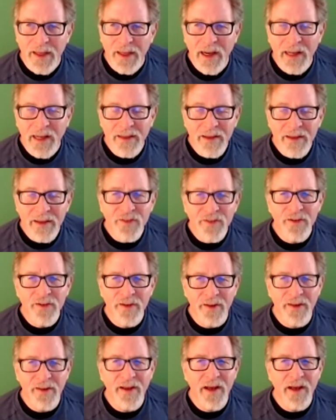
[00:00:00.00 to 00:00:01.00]
I listened
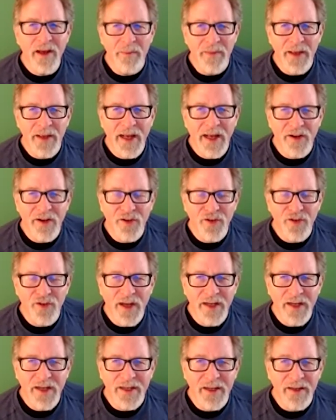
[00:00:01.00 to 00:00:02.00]
to them. They had the
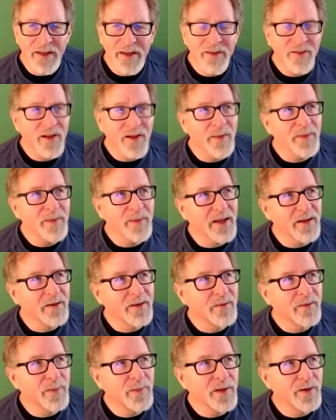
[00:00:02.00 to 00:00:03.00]
training, and this company had
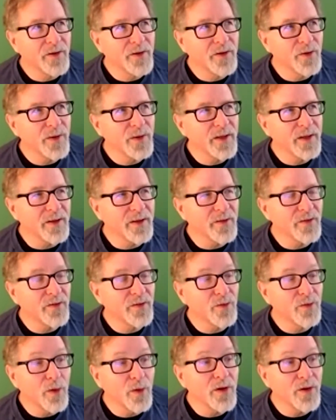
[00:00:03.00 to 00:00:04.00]
been doing this
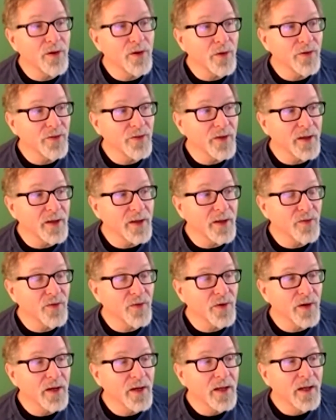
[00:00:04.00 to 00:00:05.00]
door-to-door sales
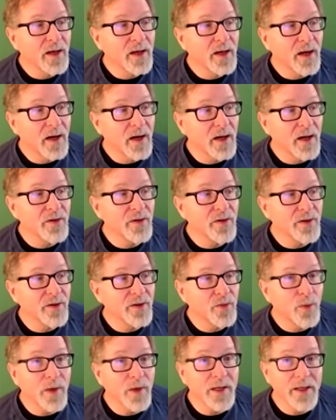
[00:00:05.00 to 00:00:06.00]
for
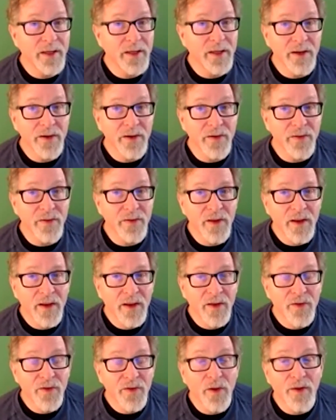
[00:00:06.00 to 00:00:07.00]
120 years.
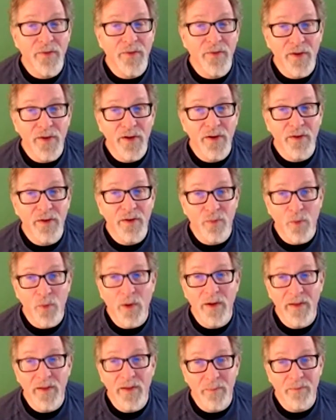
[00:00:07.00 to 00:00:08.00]
So I figured,
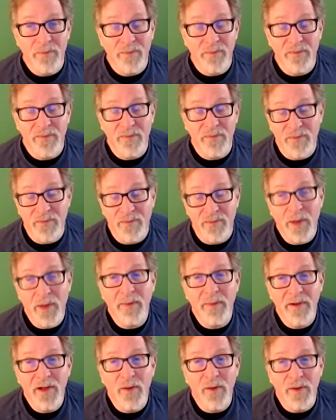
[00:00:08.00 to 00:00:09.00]
one, they
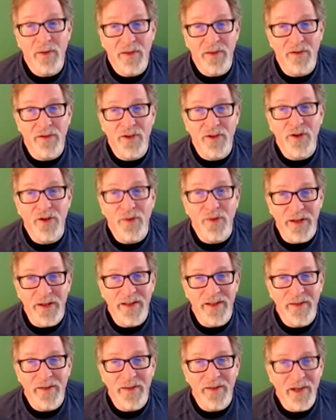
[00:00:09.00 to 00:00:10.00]
probably know what they're
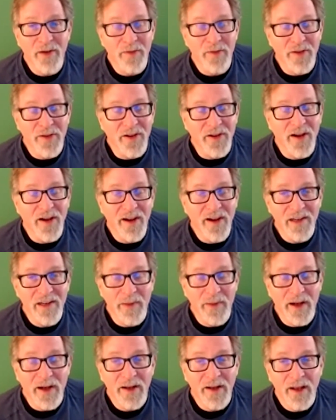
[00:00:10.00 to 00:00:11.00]
doing. They know what they're talking
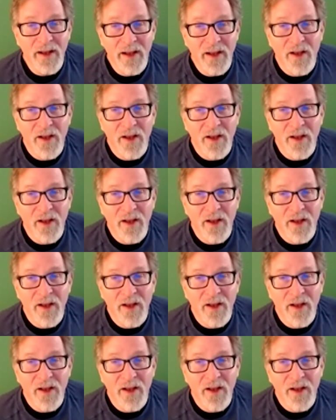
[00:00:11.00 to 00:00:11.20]
about.